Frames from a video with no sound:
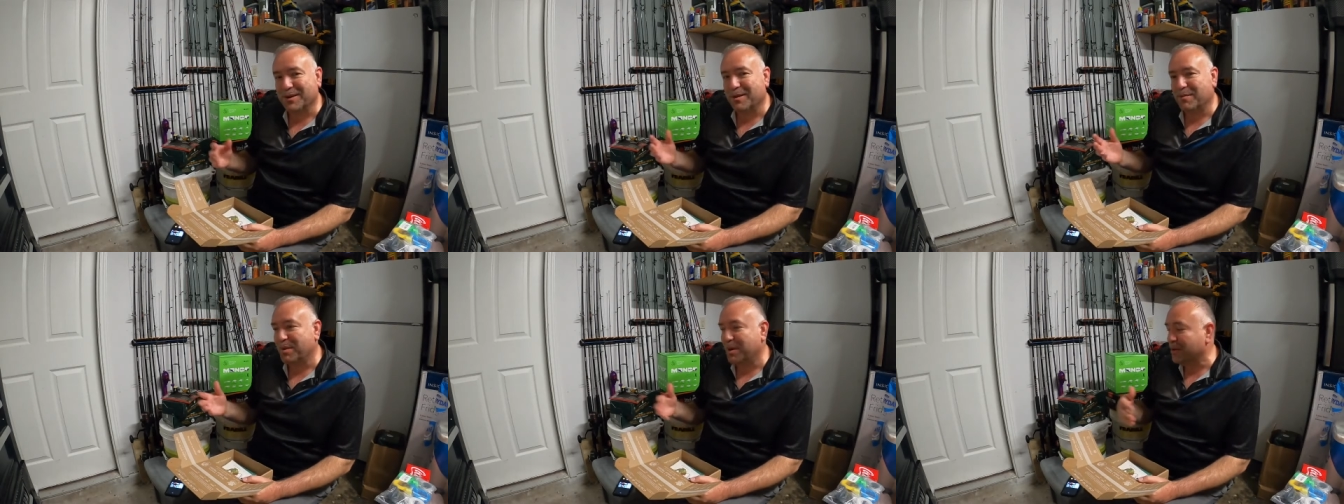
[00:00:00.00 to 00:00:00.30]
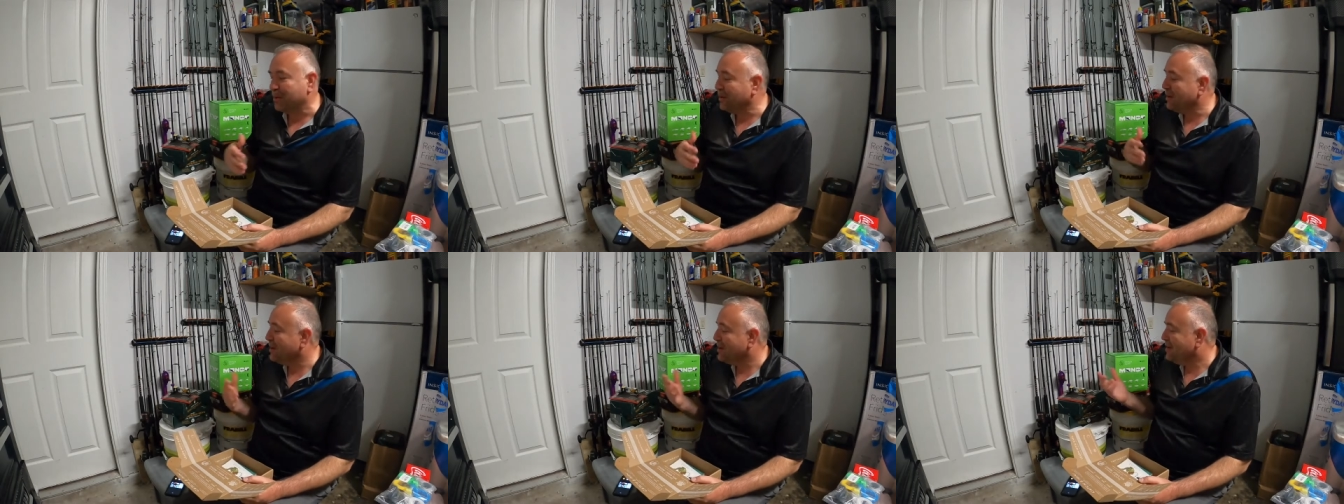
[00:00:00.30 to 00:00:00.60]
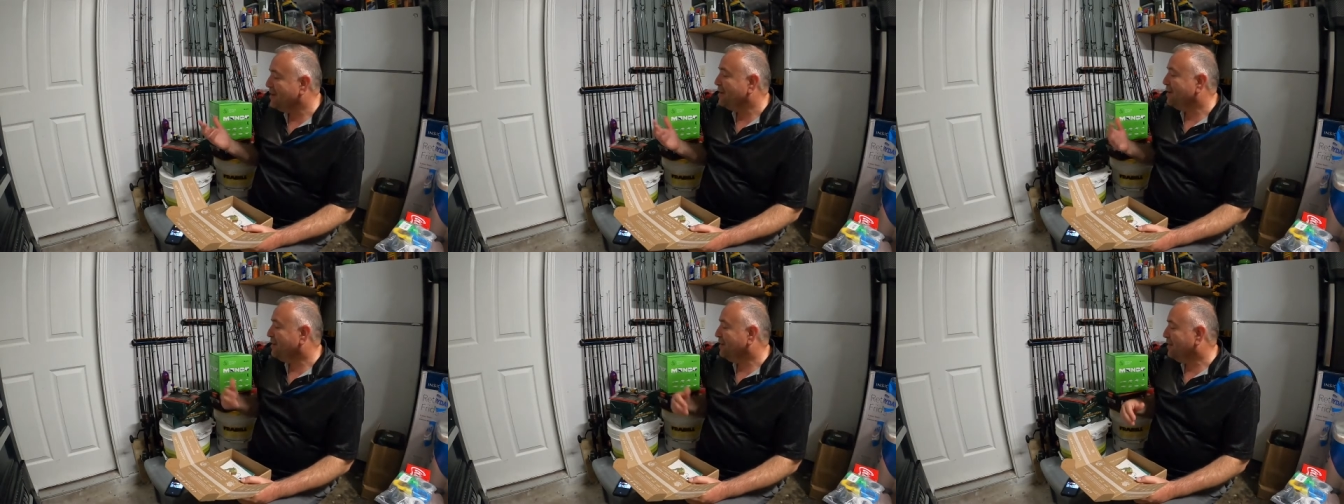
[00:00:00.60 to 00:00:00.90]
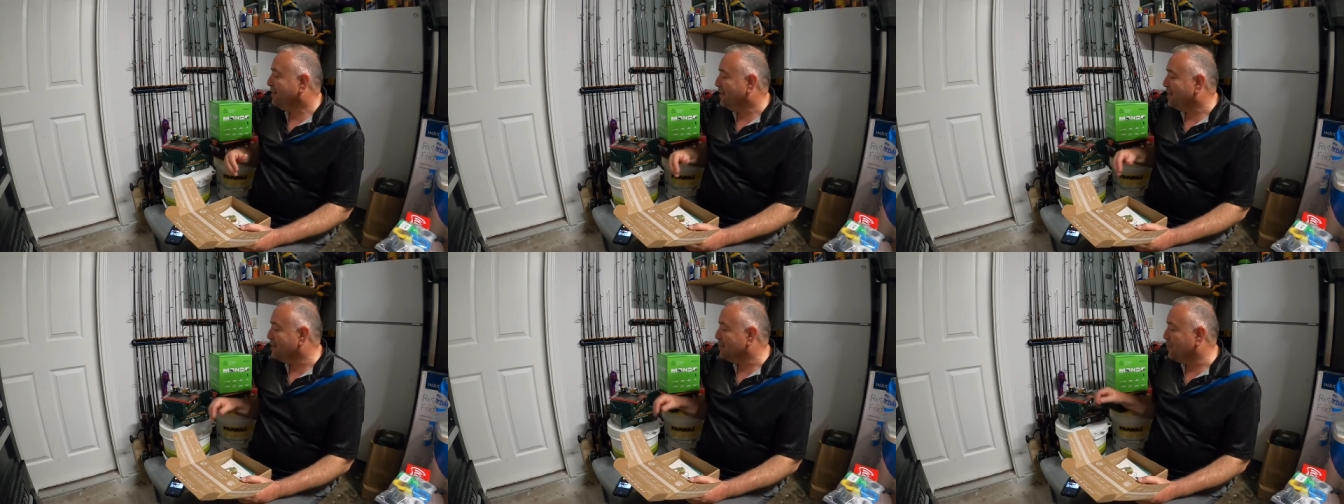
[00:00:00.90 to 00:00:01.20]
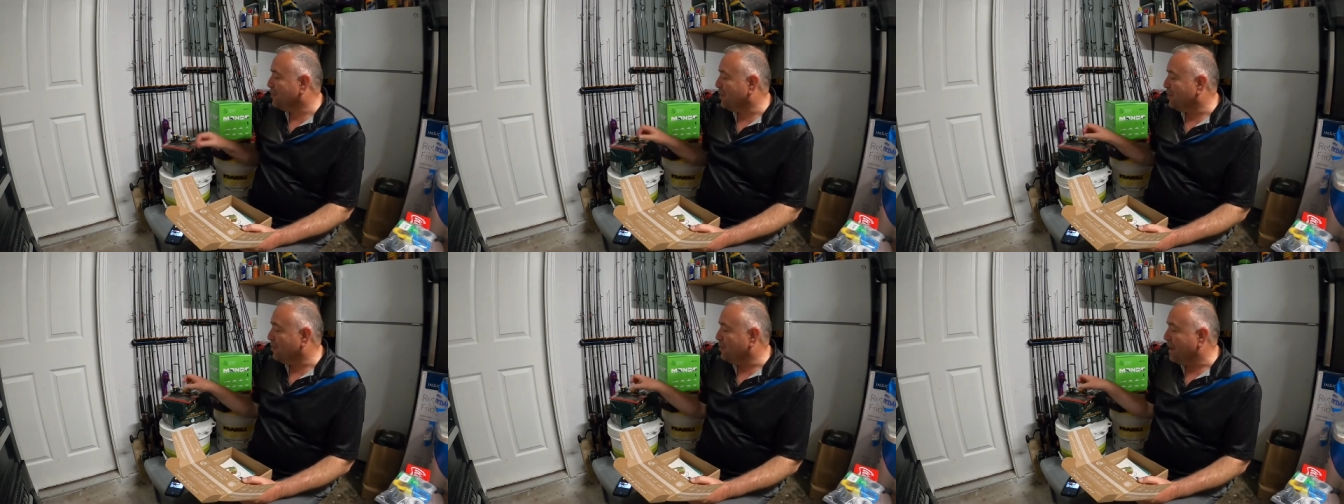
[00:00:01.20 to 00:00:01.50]
on the boat, that's
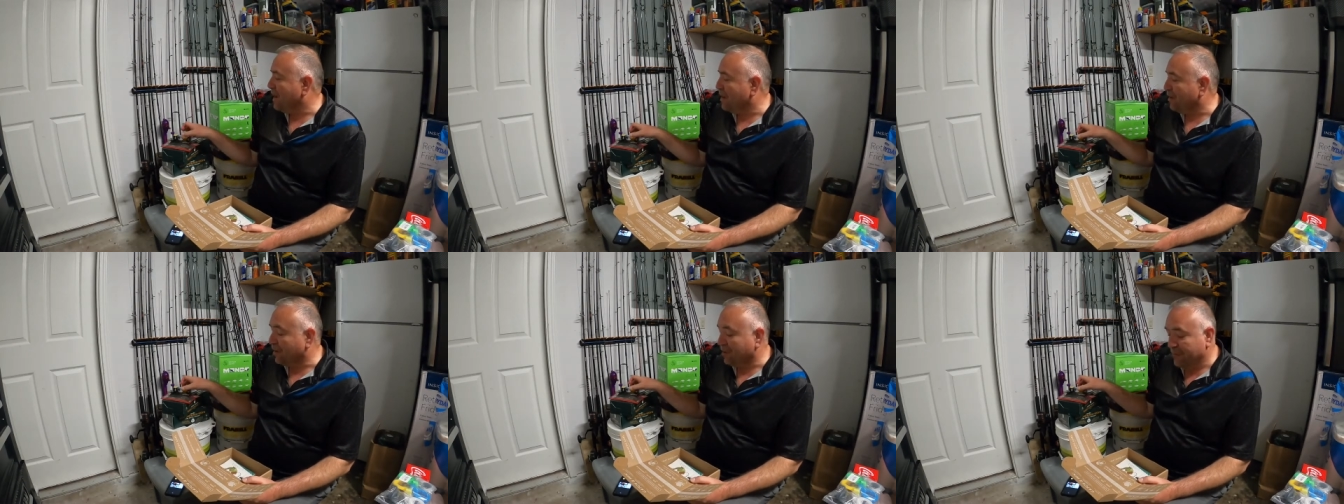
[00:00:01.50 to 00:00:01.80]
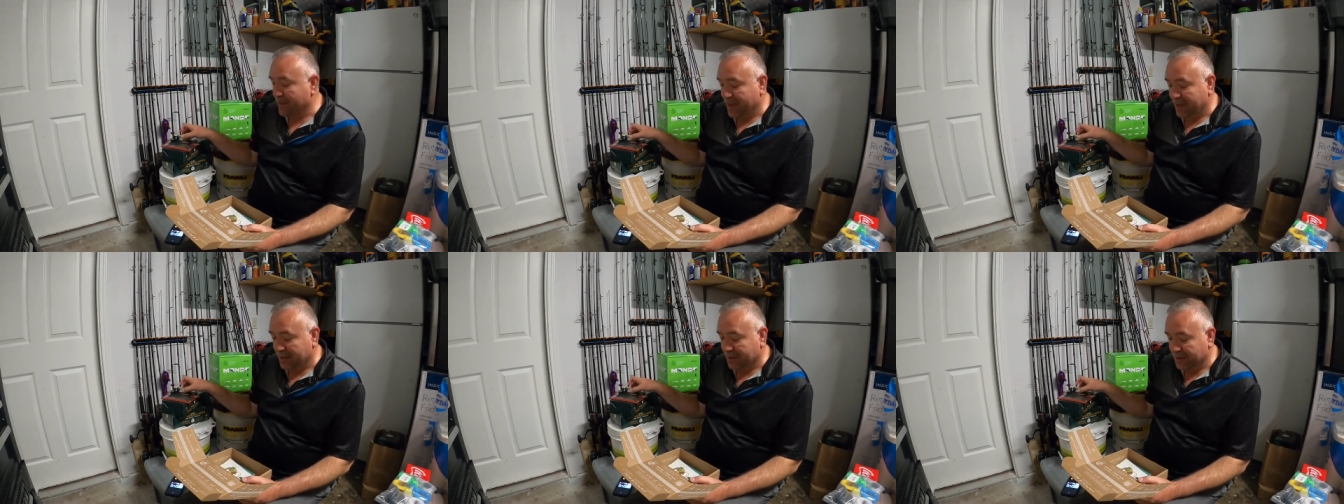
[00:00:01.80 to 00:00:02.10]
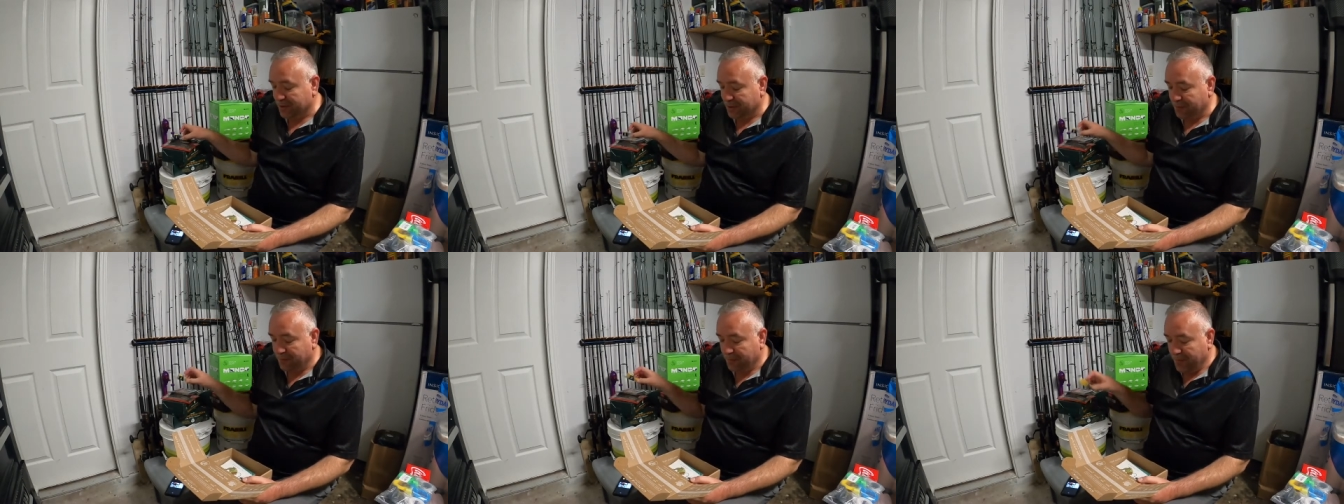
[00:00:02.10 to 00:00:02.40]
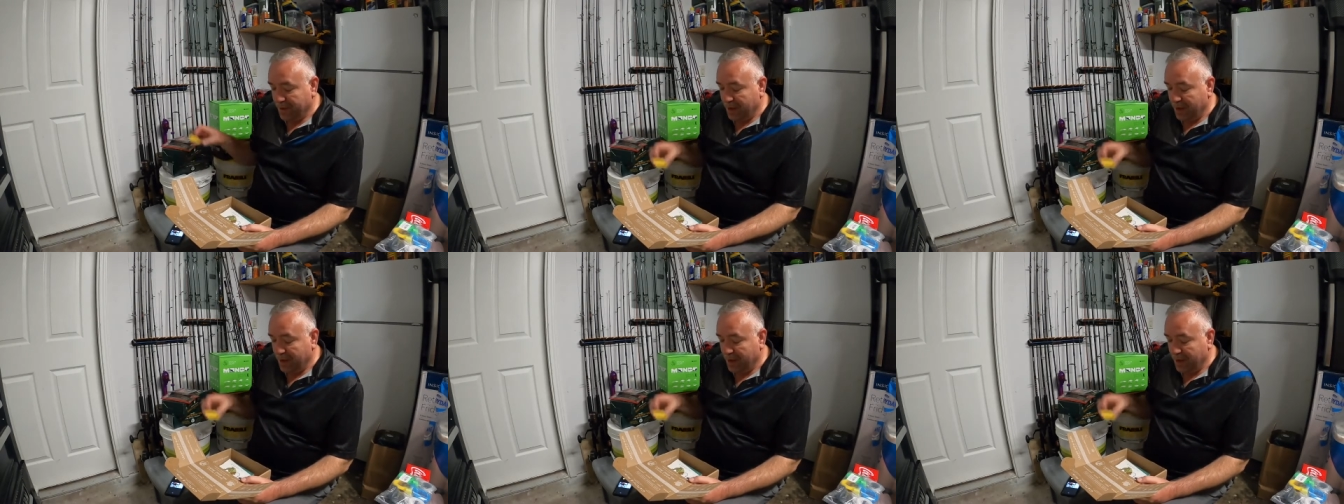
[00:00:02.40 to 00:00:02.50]
where I'm at on that. So